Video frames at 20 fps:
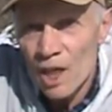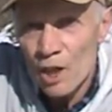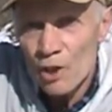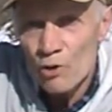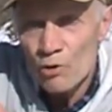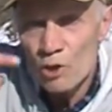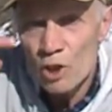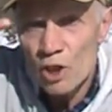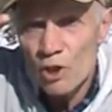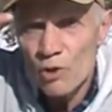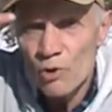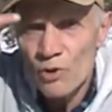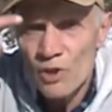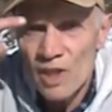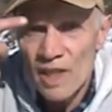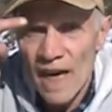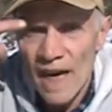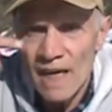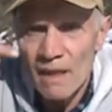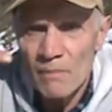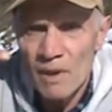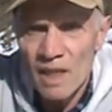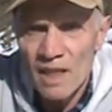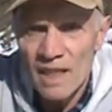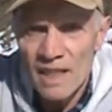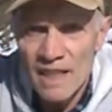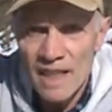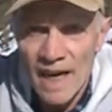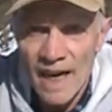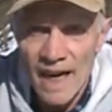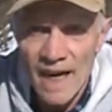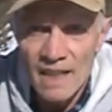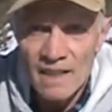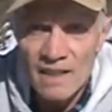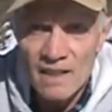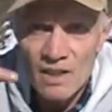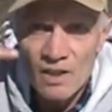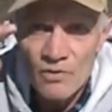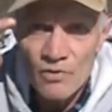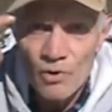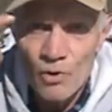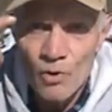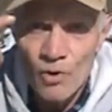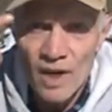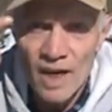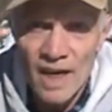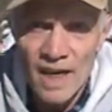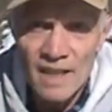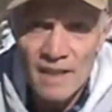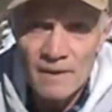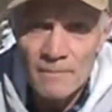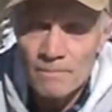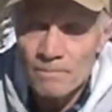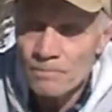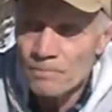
You shoot the animal in the head, in the forehead.